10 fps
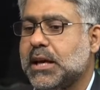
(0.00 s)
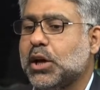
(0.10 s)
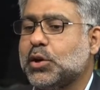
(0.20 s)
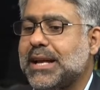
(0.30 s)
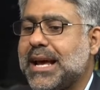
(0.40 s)

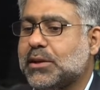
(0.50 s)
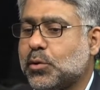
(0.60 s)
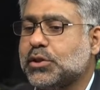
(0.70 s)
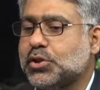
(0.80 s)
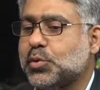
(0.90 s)
He could
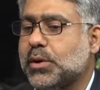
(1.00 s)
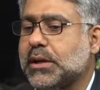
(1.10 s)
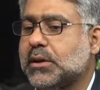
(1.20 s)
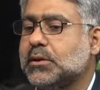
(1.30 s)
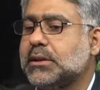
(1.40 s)
or destroy.
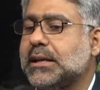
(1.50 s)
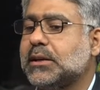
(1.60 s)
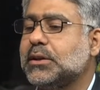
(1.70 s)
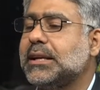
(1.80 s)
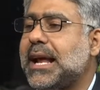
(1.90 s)
He
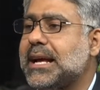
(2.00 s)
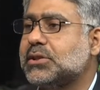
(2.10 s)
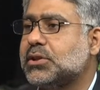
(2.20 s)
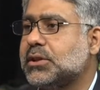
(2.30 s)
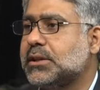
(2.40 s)
couldn't
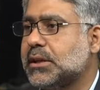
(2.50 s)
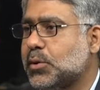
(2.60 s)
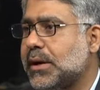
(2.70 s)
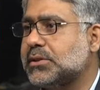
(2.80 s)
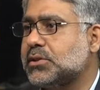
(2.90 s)
answer the
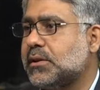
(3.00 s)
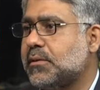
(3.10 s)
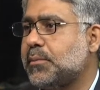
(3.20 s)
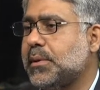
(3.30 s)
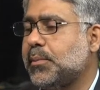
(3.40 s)
questions of
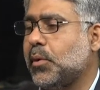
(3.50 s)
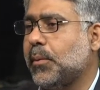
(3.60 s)
the people.